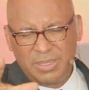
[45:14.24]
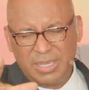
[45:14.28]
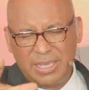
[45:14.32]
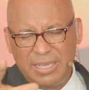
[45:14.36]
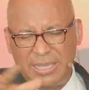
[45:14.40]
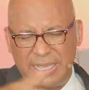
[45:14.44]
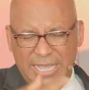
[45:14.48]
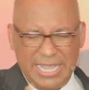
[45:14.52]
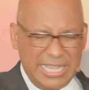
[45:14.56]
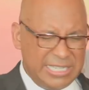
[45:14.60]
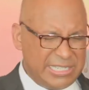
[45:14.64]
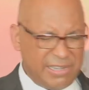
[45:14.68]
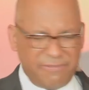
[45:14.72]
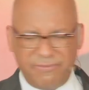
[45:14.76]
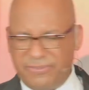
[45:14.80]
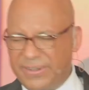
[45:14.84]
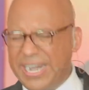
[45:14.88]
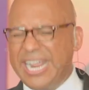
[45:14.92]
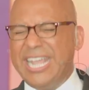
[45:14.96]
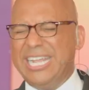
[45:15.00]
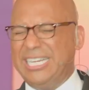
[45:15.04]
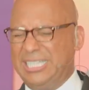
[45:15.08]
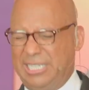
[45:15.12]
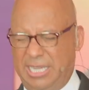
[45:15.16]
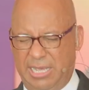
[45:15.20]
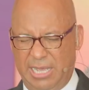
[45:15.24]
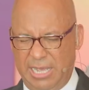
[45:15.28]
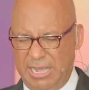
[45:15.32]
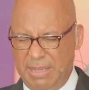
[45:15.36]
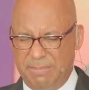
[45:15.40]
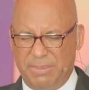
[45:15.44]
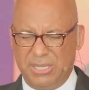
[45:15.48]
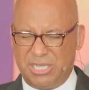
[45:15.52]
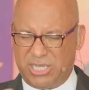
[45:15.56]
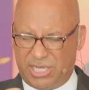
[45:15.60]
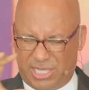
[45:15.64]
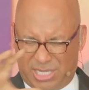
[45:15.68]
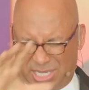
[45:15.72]
is afraid, but
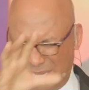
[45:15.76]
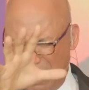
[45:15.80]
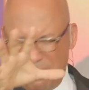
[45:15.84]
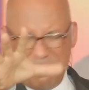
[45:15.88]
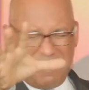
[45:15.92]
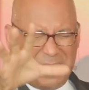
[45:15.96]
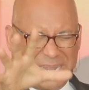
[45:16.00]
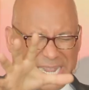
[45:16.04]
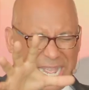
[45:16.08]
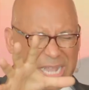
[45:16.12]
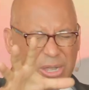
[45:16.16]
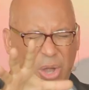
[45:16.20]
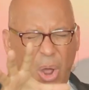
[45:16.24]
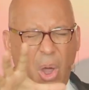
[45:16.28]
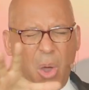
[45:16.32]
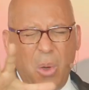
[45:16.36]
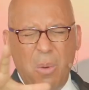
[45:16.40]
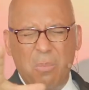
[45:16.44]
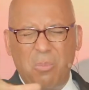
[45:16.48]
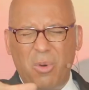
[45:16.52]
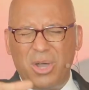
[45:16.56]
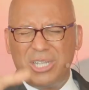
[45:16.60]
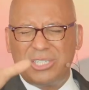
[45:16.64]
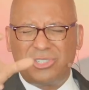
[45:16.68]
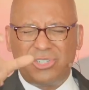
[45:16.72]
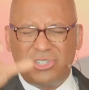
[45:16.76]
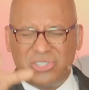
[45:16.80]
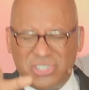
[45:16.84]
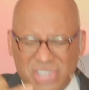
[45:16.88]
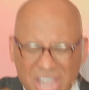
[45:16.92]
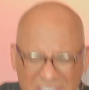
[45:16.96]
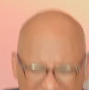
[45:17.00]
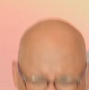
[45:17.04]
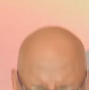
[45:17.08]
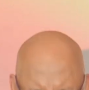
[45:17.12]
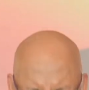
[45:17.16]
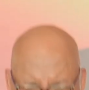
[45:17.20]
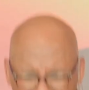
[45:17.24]
somebody at home wants to say
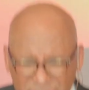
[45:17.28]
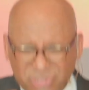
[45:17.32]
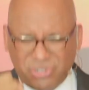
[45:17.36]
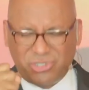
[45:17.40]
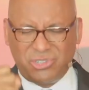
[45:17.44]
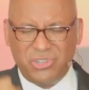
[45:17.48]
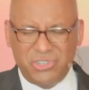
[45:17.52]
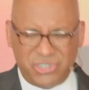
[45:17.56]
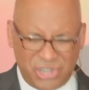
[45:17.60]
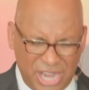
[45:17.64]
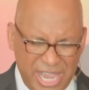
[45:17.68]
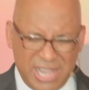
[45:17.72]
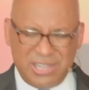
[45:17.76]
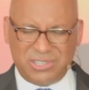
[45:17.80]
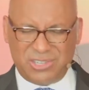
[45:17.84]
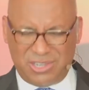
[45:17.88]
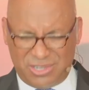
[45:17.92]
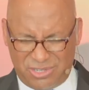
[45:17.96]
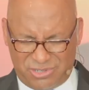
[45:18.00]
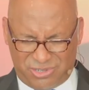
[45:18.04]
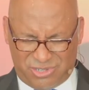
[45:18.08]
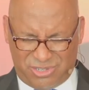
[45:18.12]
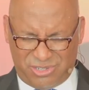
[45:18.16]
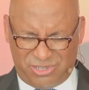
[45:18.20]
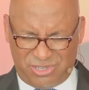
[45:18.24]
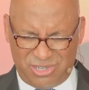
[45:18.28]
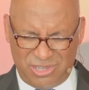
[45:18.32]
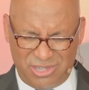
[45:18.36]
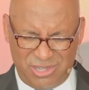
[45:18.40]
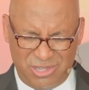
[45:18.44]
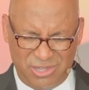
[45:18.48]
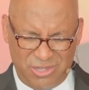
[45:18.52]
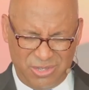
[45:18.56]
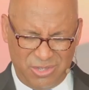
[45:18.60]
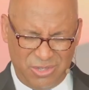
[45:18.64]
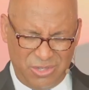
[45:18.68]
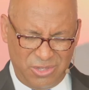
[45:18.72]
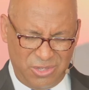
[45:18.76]
yes to Jesus.
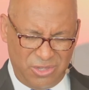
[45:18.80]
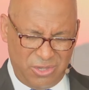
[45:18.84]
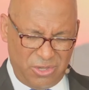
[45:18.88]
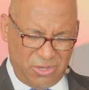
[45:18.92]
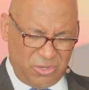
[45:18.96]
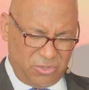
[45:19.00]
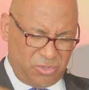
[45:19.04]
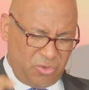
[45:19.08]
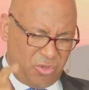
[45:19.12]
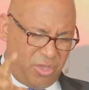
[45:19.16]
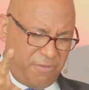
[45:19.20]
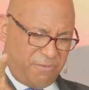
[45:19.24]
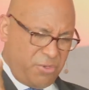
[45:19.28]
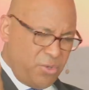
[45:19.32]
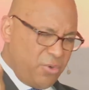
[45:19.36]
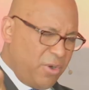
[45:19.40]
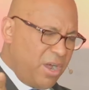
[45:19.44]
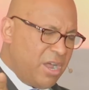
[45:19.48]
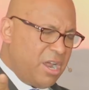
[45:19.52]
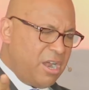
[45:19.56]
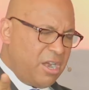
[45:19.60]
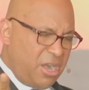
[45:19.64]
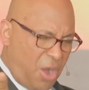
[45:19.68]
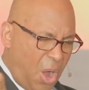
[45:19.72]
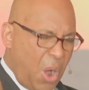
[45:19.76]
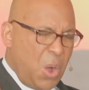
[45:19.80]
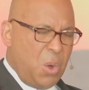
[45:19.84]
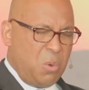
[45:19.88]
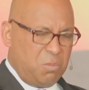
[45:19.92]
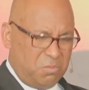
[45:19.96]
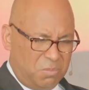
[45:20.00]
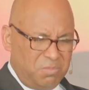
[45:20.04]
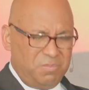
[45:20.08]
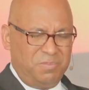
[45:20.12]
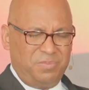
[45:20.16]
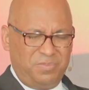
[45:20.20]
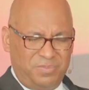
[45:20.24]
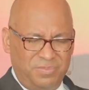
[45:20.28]
So if you are at home
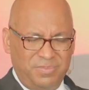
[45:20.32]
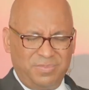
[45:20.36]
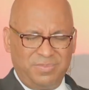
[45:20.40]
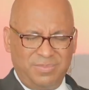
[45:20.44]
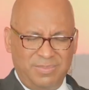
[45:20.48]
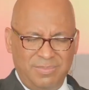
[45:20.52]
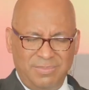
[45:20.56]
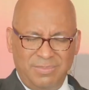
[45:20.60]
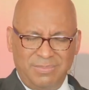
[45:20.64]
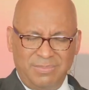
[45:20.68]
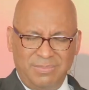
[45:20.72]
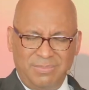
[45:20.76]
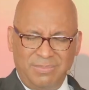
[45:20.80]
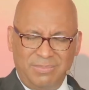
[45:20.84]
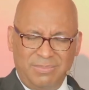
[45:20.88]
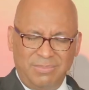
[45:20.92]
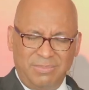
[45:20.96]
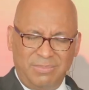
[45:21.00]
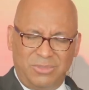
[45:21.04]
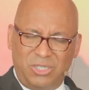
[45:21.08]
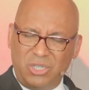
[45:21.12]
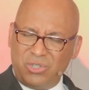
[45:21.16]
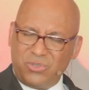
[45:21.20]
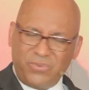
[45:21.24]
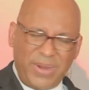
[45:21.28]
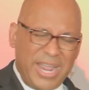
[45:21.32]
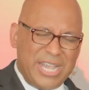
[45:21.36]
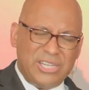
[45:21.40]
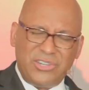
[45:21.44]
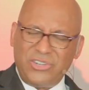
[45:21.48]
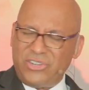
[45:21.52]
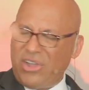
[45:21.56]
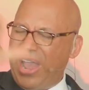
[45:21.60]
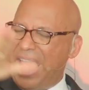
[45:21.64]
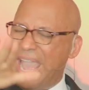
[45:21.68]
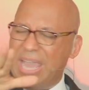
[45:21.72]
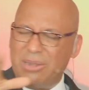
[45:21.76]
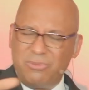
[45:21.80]
just raise your
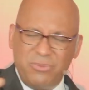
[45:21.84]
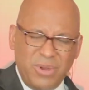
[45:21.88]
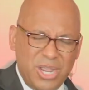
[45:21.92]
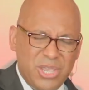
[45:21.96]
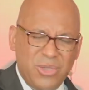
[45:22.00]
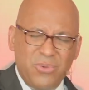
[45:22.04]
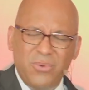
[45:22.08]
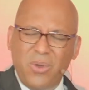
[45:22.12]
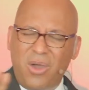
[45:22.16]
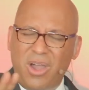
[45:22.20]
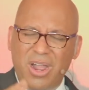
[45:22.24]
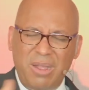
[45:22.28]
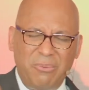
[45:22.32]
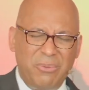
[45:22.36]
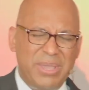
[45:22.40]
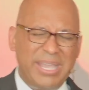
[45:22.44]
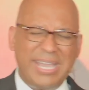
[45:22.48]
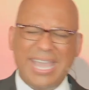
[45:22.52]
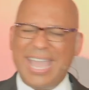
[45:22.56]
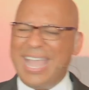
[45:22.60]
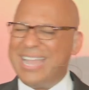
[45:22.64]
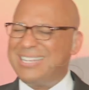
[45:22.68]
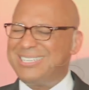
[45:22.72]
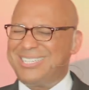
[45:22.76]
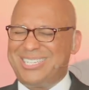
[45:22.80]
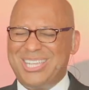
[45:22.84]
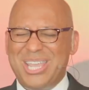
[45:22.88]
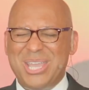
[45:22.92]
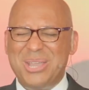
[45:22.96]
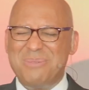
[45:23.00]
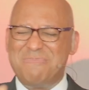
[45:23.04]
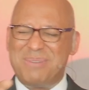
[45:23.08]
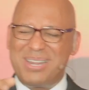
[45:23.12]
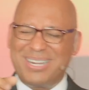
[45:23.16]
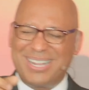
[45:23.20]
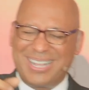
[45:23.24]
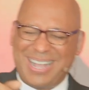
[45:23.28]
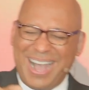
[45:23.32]
hand where you are. We can't see you,
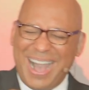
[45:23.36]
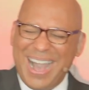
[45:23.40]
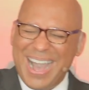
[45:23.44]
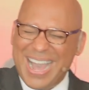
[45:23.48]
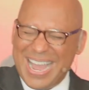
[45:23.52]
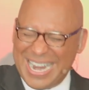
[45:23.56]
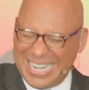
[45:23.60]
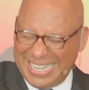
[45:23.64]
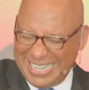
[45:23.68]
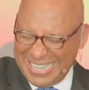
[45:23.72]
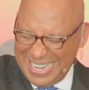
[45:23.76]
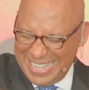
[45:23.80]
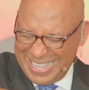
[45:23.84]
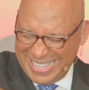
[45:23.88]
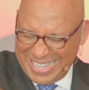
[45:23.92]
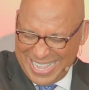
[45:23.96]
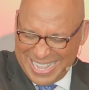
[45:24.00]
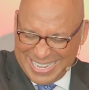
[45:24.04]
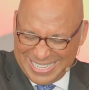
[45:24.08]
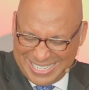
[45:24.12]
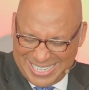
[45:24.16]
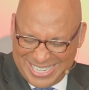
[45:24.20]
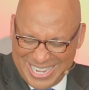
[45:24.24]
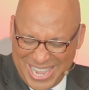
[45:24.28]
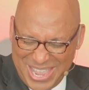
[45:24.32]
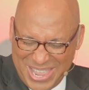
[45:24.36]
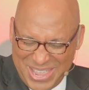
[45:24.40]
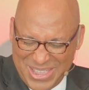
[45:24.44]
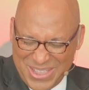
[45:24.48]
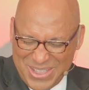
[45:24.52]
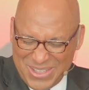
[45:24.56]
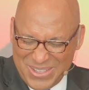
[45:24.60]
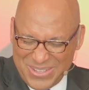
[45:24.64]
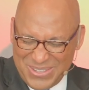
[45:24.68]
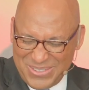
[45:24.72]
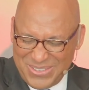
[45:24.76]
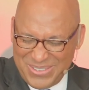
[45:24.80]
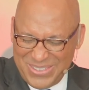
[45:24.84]
but God can see you.
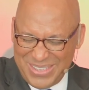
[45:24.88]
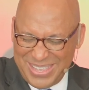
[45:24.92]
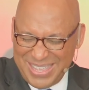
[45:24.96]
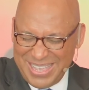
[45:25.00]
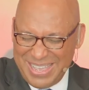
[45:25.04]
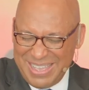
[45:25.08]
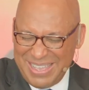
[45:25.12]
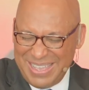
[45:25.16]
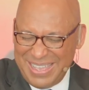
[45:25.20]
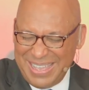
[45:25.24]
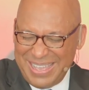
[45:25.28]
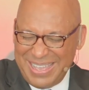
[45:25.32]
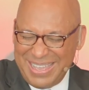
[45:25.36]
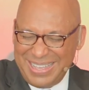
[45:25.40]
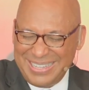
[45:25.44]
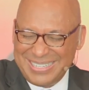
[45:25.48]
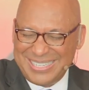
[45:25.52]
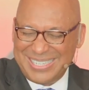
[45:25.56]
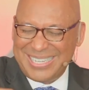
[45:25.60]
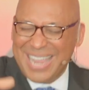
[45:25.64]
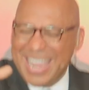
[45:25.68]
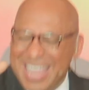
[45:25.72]
Say